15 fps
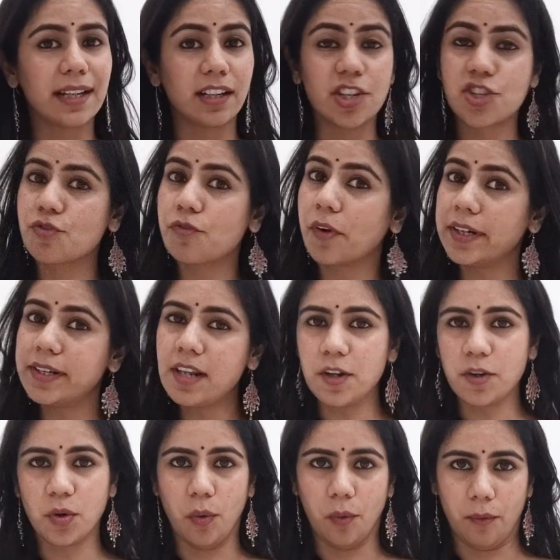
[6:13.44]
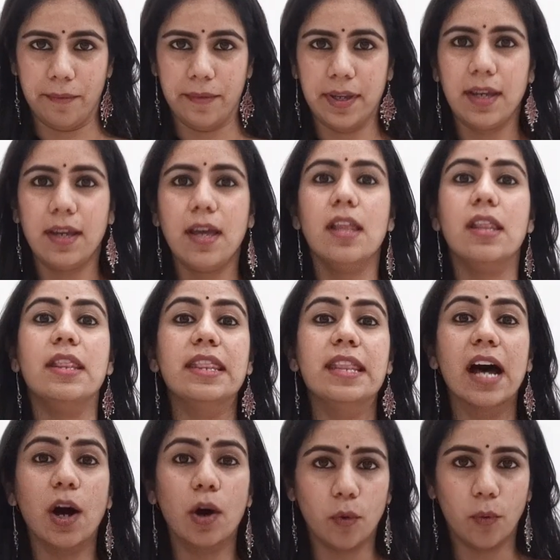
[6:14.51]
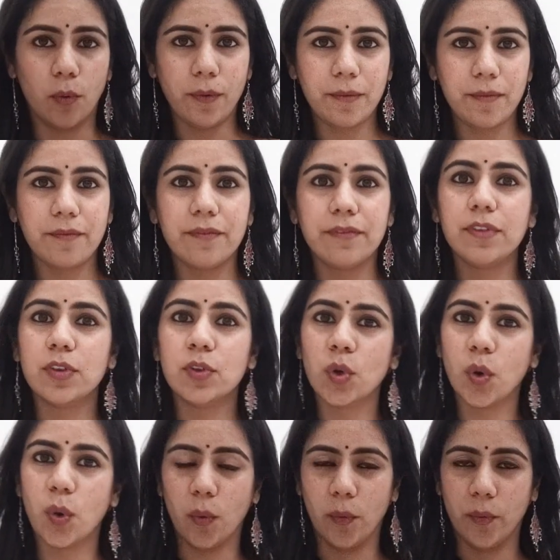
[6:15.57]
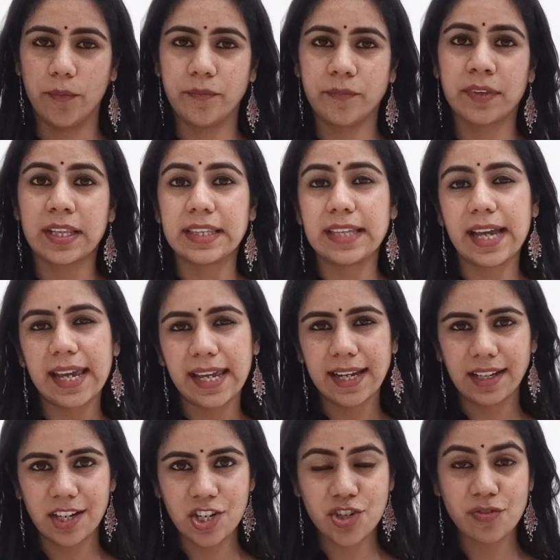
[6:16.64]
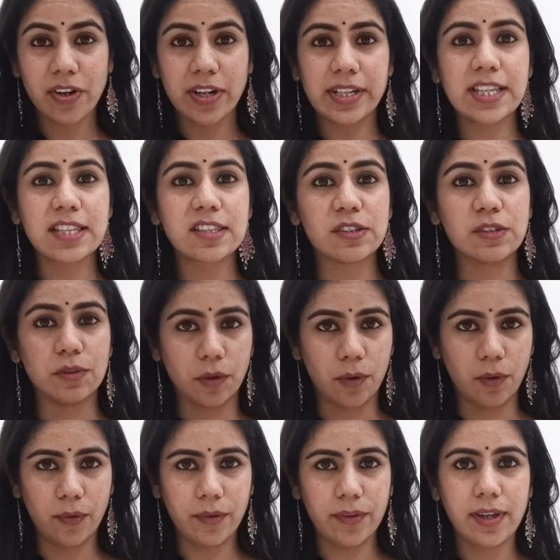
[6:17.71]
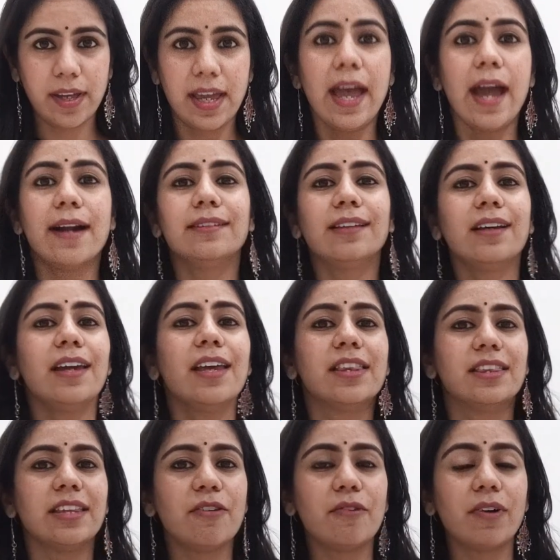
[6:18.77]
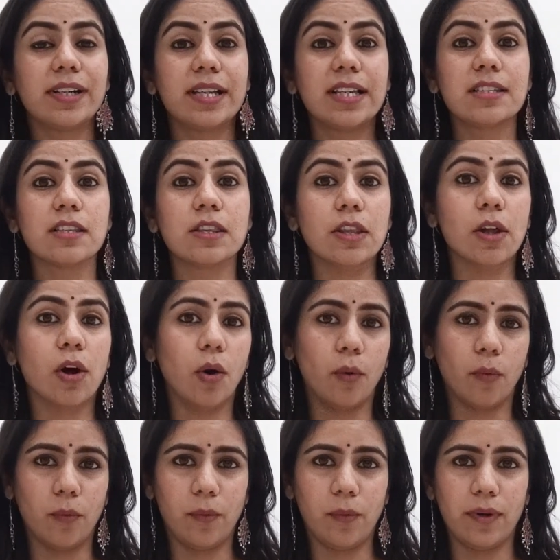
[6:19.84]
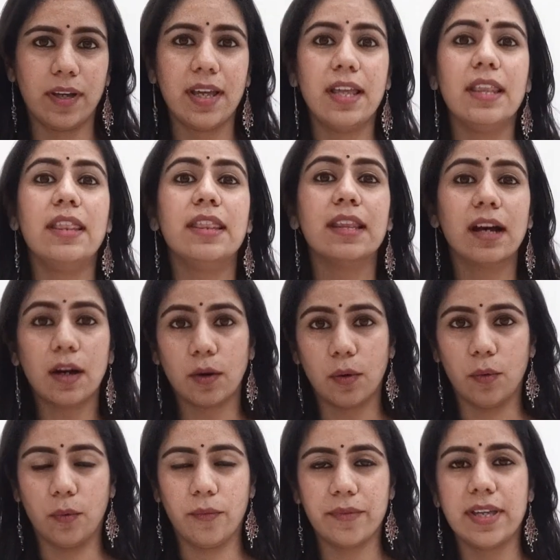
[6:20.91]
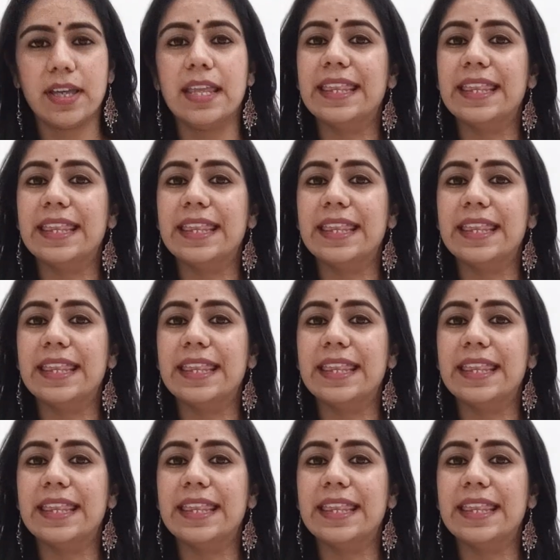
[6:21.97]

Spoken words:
English word no. No, no. The English word is no and the Hindi word is no. No.